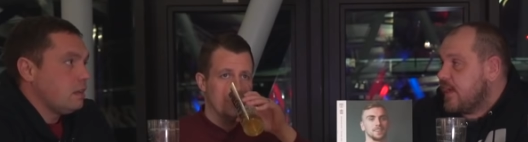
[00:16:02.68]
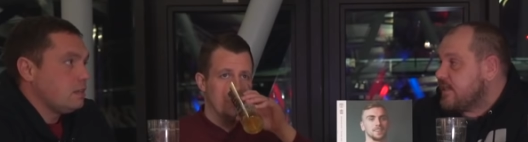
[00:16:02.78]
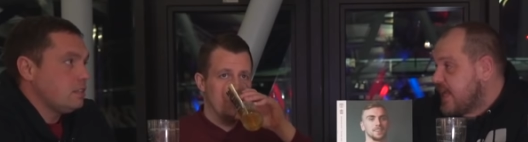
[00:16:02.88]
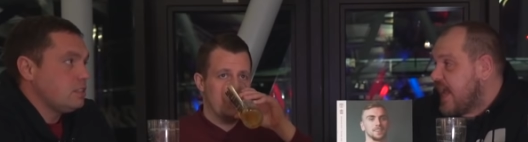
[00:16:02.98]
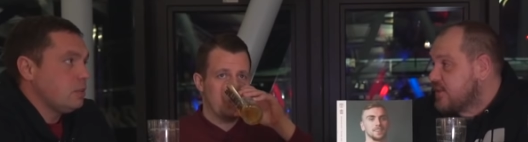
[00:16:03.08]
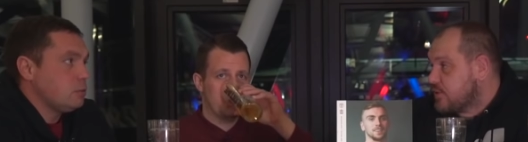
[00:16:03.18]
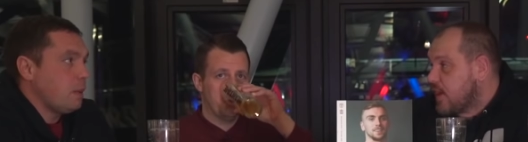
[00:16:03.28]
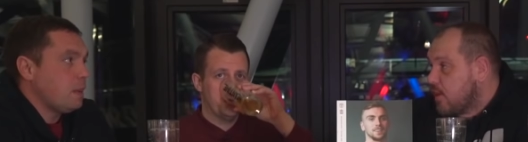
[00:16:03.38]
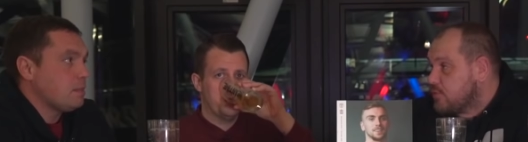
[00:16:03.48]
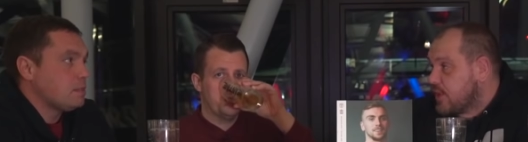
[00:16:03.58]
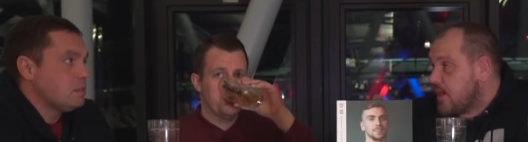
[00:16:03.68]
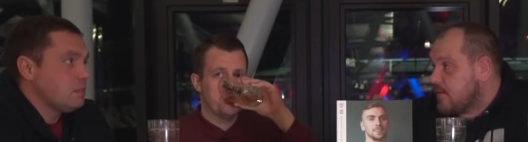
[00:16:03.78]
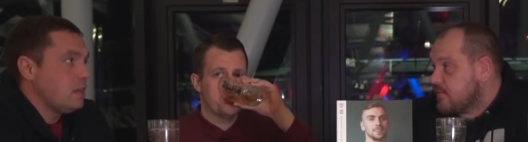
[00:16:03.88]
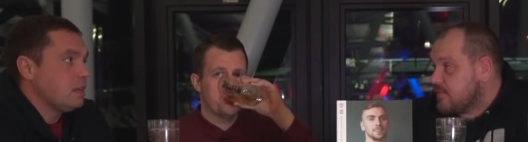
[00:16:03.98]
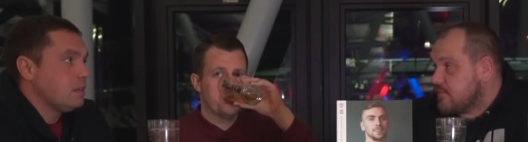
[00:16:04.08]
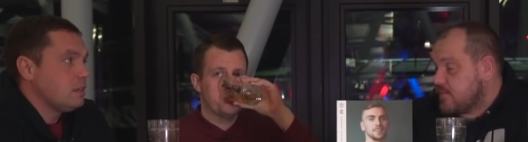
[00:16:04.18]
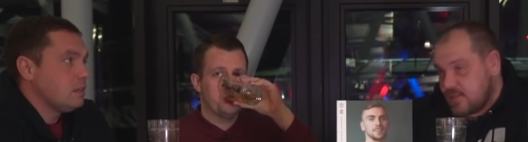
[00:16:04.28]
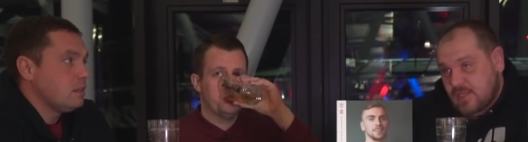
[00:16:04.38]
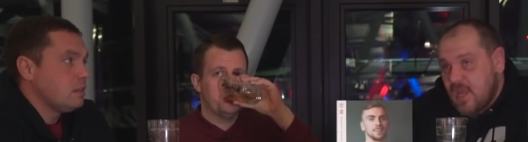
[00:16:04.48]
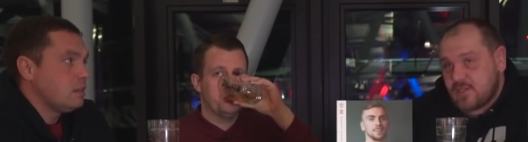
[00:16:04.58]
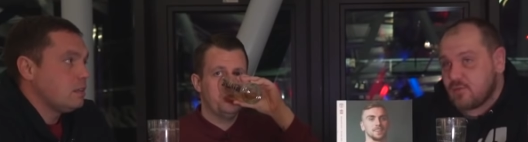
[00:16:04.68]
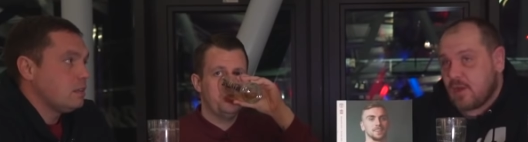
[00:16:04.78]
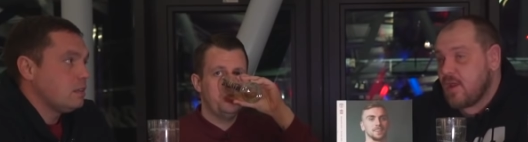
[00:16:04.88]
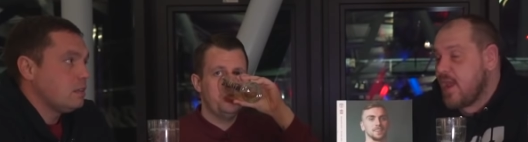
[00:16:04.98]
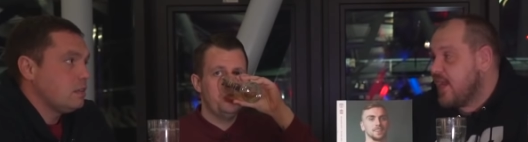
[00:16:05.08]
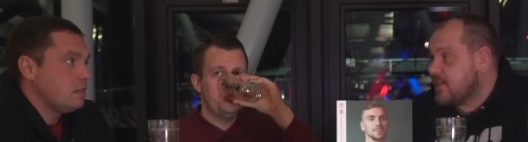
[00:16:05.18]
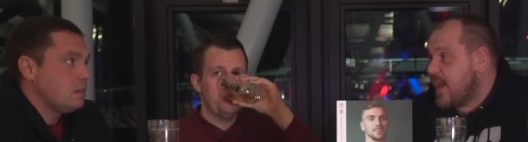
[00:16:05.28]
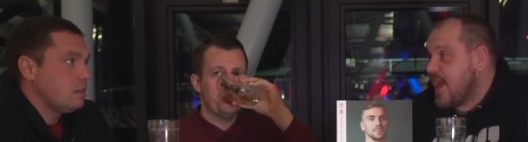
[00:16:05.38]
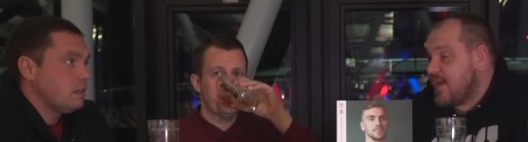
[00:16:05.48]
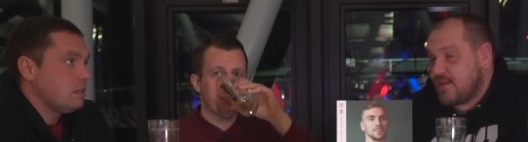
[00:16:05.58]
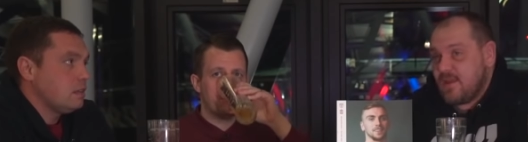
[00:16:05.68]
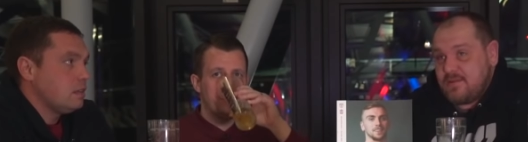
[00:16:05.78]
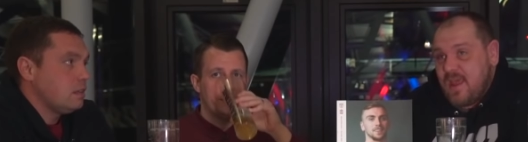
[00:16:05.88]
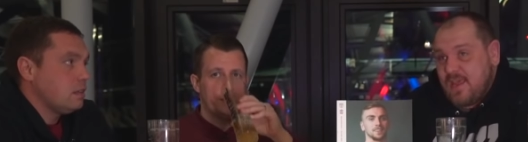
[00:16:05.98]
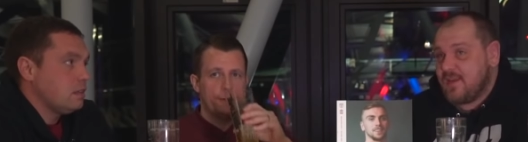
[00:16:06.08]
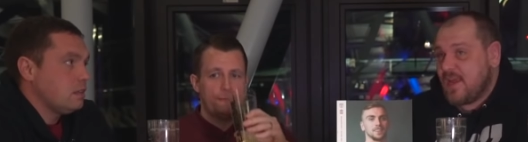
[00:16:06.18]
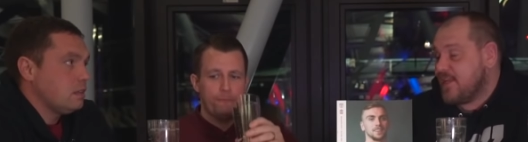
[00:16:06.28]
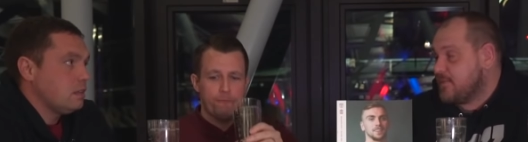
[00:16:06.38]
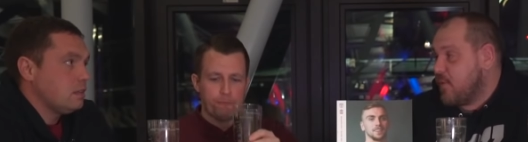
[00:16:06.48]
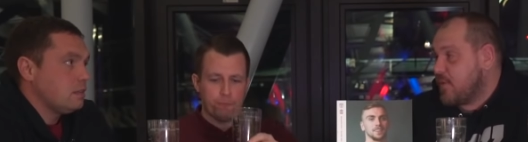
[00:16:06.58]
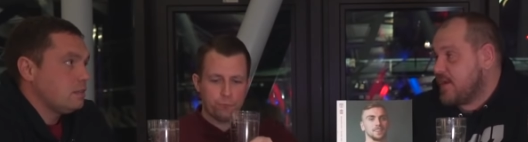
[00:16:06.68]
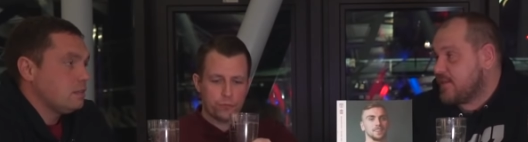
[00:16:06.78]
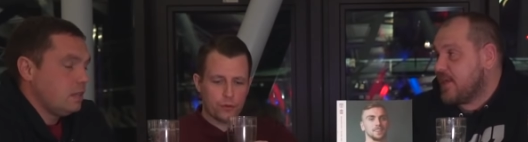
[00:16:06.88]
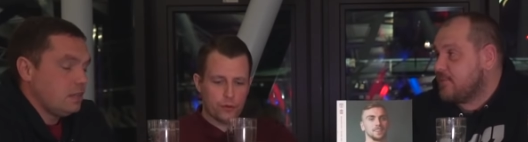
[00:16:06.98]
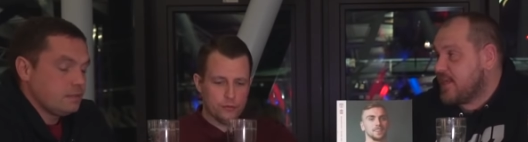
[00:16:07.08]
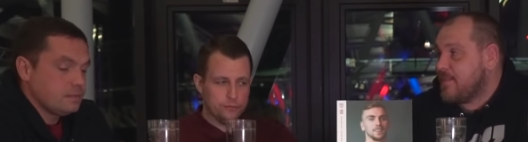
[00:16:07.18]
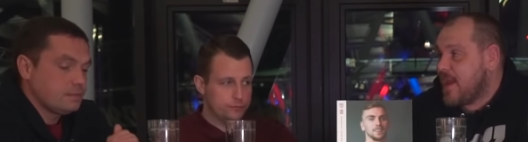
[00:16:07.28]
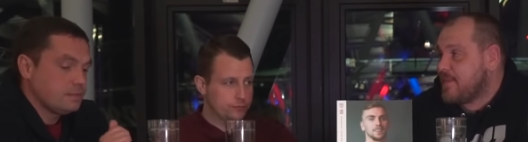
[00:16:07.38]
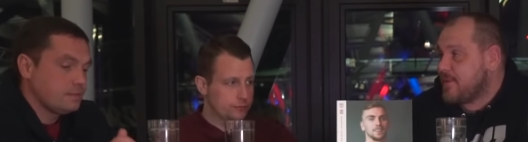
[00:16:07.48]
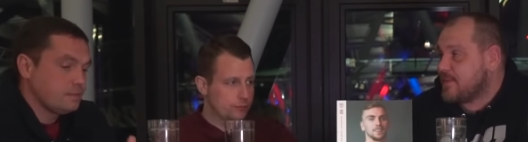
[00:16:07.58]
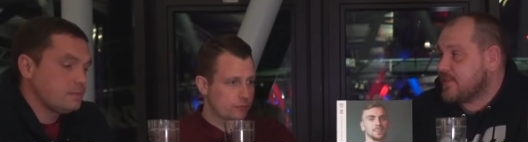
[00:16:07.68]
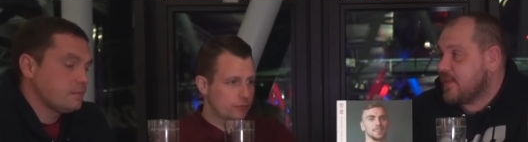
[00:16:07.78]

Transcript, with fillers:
Speaker 1: It's, cancel culture. It's cancel culture. And that is what sells their papers.